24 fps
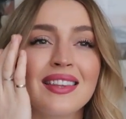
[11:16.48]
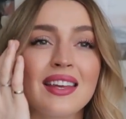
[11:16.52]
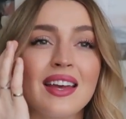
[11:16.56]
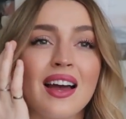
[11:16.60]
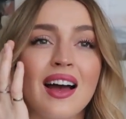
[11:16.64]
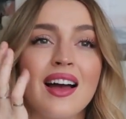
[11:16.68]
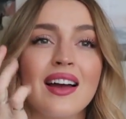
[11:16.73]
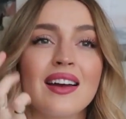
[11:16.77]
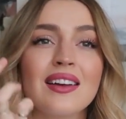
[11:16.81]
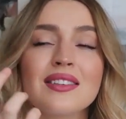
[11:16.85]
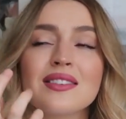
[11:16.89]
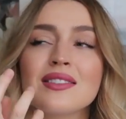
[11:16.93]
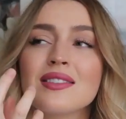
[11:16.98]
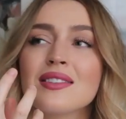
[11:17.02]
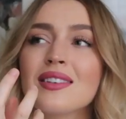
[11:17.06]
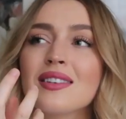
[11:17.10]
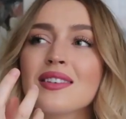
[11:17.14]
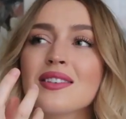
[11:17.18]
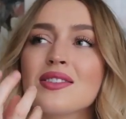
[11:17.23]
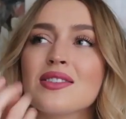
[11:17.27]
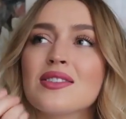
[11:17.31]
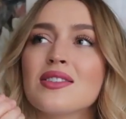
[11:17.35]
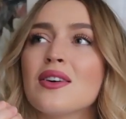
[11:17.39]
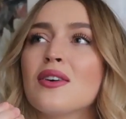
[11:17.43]
the eyes
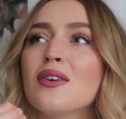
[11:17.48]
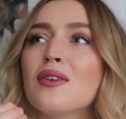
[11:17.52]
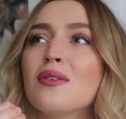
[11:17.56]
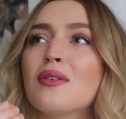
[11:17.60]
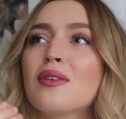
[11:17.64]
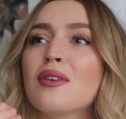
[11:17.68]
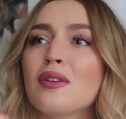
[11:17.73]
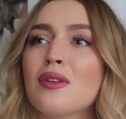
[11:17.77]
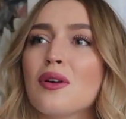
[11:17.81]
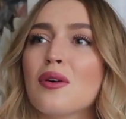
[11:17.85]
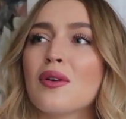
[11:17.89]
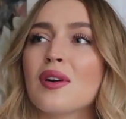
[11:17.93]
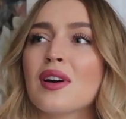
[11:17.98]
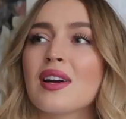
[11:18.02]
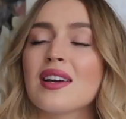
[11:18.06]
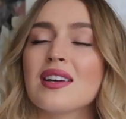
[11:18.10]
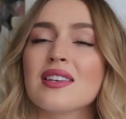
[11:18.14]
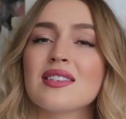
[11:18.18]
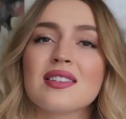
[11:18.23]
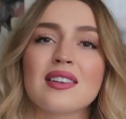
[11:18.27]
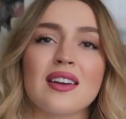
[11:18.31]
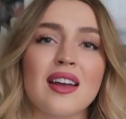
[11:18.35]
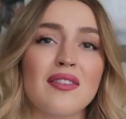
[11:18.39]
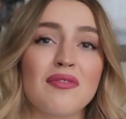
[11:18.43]
look so
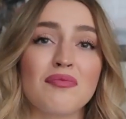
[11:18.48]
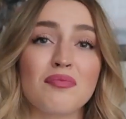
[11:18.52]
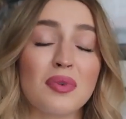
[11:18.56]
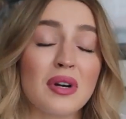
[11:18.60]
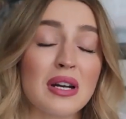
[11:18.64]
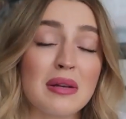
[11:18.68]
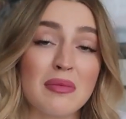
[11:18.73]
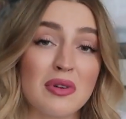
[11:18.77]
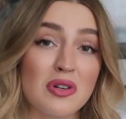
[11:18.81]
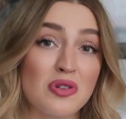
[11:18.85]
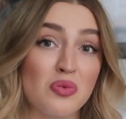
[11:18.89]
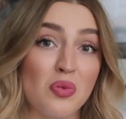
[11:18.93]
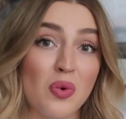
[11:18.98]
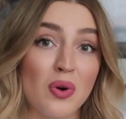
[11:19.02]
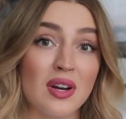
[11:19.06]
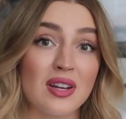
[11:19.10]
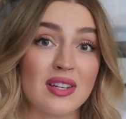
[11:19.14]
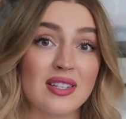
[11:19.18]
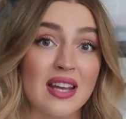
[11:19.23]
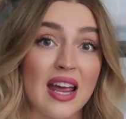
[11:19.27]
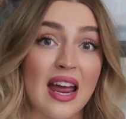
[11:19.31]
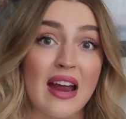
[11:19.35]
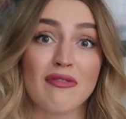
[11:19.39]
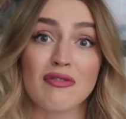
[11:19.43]
glorious, and I've pretty much worn
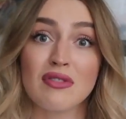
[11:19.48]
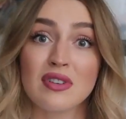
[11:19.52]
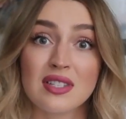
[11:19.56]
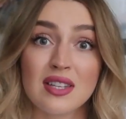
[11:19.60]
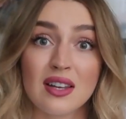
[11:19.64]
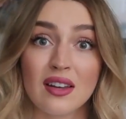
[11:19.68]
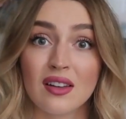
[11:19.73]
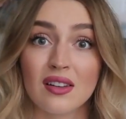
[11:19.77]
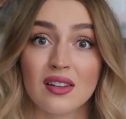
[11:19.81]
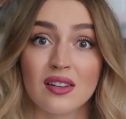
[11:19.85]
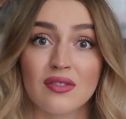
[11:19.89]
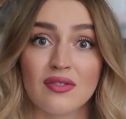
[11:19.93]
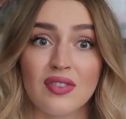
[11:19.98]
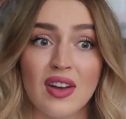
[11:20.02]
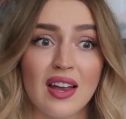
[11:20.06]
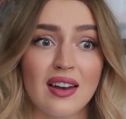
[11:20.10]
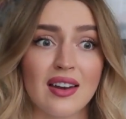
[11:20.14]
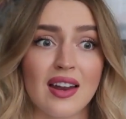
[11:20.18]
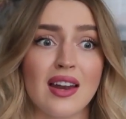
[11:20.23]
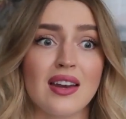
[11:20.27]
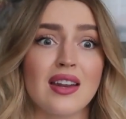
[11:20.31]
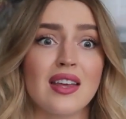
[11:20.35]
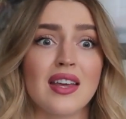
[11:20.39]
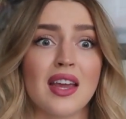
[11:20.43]
it to every single
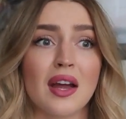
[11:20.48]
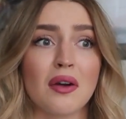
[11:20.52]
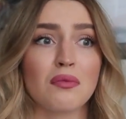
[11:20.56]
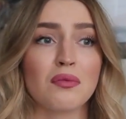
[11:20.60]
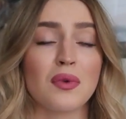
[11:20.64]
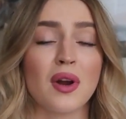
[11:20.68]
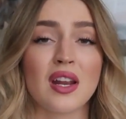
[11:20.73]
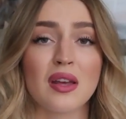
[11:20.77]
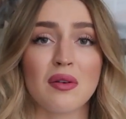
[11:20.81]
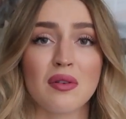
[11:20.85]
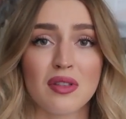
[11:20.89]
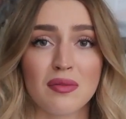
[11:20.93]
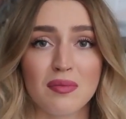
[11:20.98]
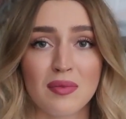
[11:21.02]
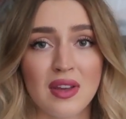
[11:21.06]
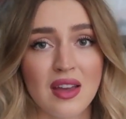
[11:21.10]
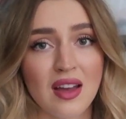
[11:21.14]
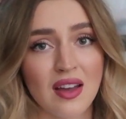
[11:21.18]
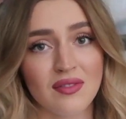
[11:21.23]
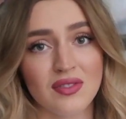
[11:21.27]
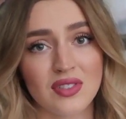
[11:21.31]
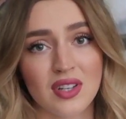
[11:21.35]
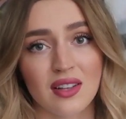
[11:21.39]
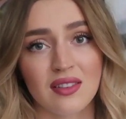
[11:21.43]
event, any get ready with me
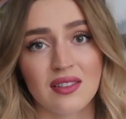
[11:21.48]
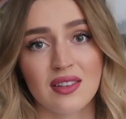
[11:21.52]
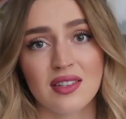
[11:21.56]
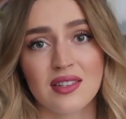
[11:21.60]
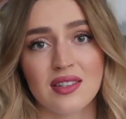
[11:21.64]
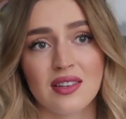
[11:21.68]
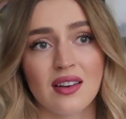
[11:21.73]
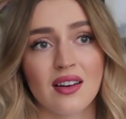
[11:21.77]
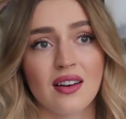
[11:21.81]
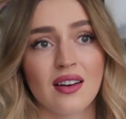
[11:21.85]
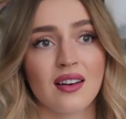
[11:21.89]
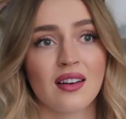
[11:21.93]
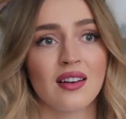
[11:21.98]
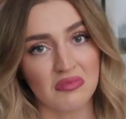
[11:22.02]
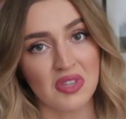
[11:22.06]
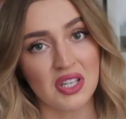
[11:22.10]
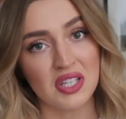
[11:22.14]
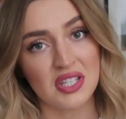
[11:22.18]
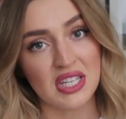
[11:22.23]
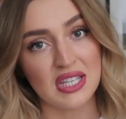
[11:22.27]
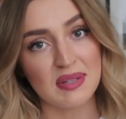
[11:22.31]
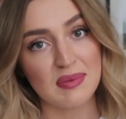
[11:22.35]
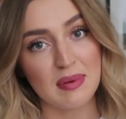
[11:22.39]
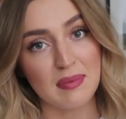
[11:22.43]
I've done this year.
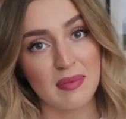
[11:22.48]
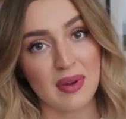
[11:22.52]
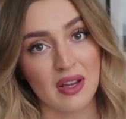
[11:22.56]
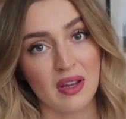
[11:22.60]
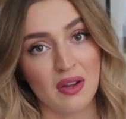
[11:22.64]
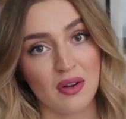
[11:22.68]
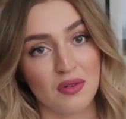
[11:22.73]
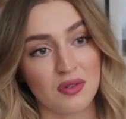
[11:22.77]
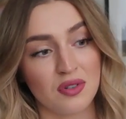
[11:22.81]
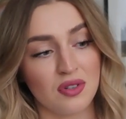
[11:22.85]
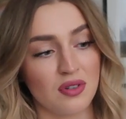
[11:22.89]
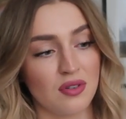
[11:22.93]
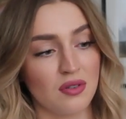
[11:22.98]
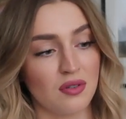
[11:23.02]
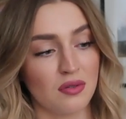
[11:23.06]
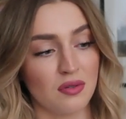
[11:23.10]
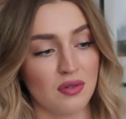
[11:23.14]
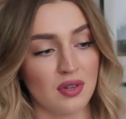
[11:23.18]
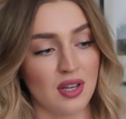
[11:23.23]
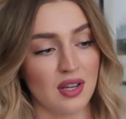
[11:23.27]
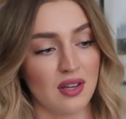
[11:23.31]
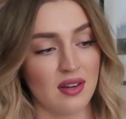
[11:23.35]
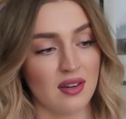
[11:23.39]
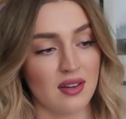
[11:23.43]
This has been my go-to.
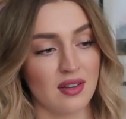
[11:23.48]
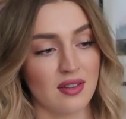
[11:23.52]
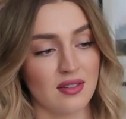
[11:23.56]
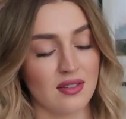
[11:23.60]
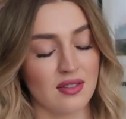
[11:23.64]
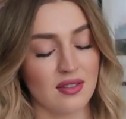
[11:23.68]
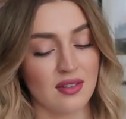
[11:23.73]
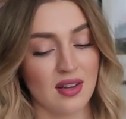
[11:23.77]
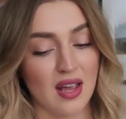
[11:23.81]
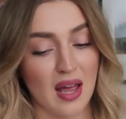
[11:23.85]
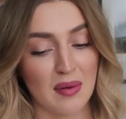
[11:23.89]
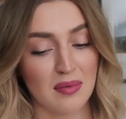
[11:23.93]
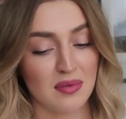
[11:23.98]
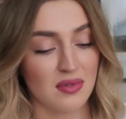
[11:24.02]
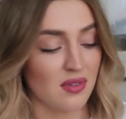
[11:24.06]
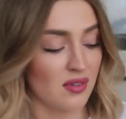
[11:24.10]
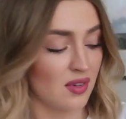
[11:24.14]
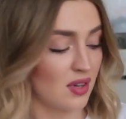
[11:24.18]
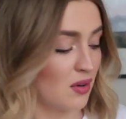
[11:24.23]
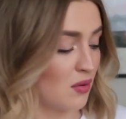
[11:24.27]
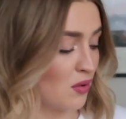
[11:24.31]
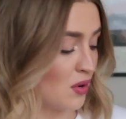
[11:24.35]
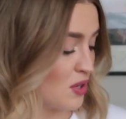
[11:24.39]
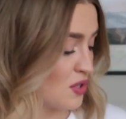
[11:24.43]
It is
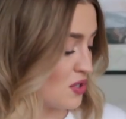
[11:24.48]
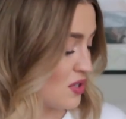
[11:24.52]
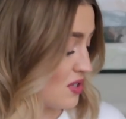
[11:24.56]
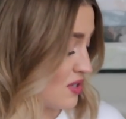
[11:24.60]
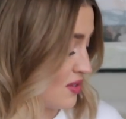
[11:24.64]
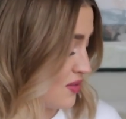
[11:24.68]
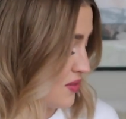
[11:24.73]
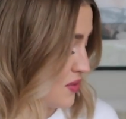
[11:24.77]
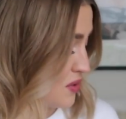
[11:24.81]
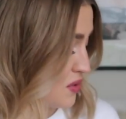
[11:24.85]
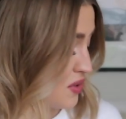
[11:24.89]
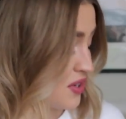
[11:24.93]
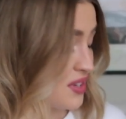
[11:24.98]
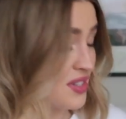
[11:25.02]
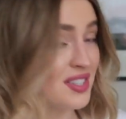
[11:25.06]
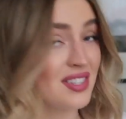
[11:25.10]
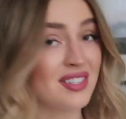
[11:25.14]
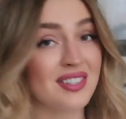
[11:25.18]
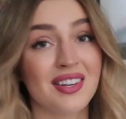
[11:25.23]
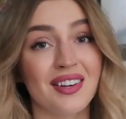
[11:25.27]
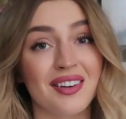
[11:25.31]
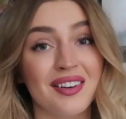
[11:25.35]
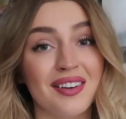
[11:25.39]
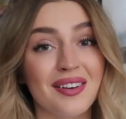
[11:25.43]
absolutely gorgeous. If you can
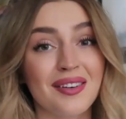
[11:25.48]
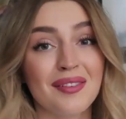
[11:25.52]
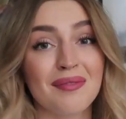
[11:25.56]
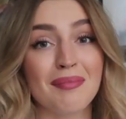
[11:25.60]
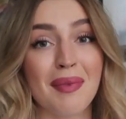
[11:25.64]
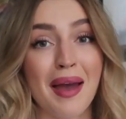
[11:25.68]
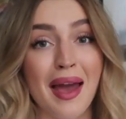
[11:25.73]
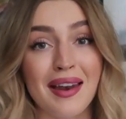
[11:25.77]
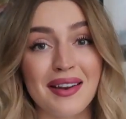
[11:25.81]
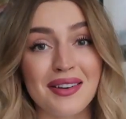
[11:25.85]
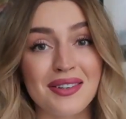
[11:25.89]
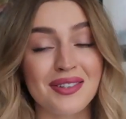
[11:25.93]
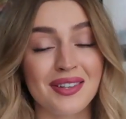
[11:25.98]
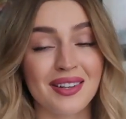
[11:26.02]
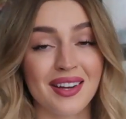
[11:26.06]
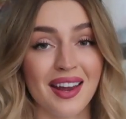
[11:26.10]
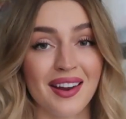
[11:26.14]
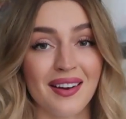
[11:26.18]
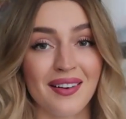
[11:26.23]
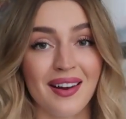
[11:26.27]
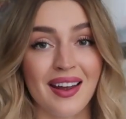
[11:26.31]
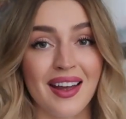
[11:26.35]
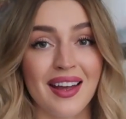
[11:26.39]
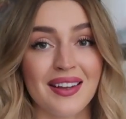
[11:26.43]
still manage to
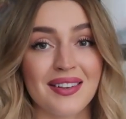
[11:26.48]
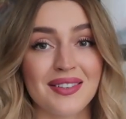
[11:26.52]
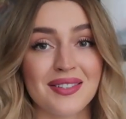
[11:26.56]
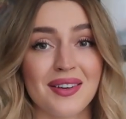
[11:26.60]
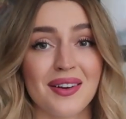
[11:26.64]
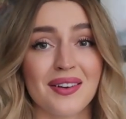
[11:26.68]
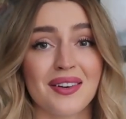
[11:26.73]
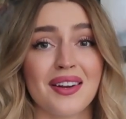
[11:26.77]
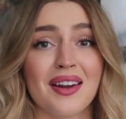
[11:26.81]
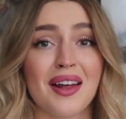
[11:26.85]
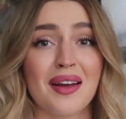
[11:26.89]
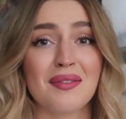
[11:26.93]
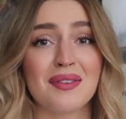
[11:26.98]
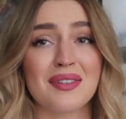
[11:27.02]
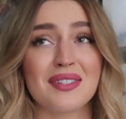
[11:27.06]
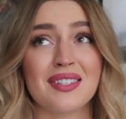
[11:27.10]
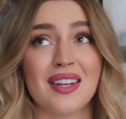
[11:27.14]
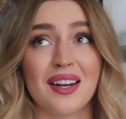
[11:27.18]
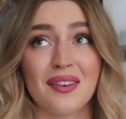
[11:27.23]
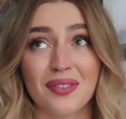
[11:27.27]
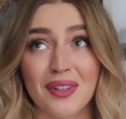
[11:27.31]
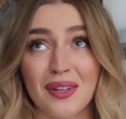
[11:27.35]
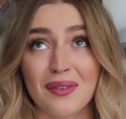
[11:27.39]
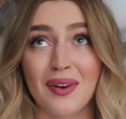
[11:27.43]
get your hands on it, I would
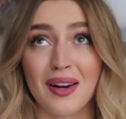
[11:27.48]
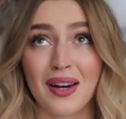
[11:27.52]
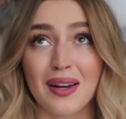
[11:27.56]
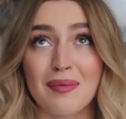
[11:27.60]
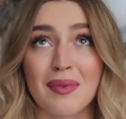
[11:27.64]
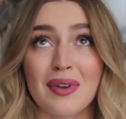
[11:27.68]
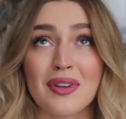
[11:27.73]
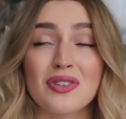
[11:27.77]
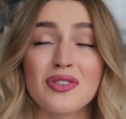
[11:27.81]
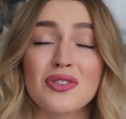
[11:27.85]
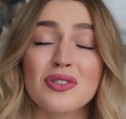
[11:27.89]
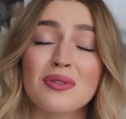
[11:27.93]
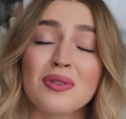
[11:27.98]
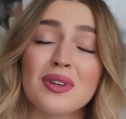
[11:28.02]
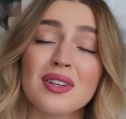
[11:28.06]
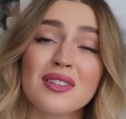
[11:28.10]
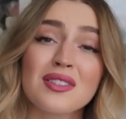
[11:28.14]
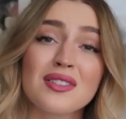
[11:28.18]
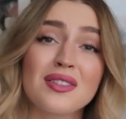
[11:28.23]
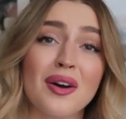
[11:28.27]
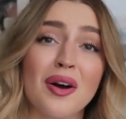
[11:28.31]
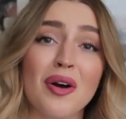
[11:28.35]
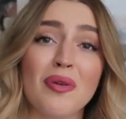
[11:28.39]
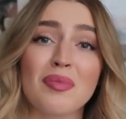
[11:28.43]
definitely recommend doing
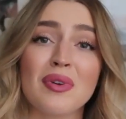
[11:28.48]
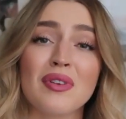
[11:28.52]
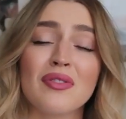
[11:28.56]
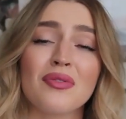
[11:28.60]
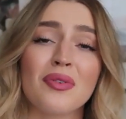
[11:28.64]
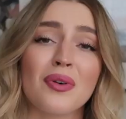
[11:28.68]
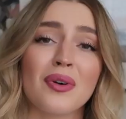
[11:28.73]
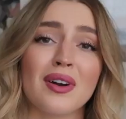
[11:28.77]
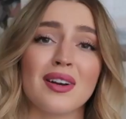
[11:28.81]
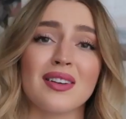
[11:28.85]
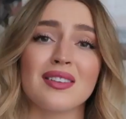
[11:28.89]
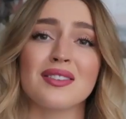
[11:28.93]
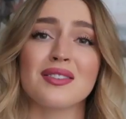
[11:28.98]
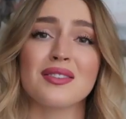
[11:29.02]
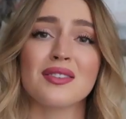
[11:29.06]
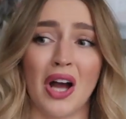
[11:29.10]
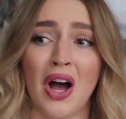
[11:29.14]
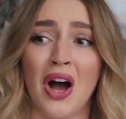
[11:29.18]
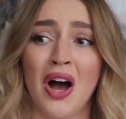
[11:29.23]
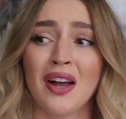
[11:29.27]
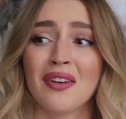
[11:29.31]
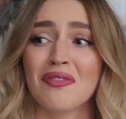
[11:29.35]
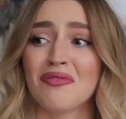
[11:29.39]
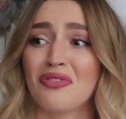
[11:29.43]
so before it's
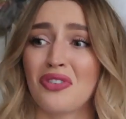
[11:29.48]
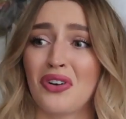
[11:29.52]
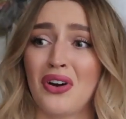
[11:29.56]
gone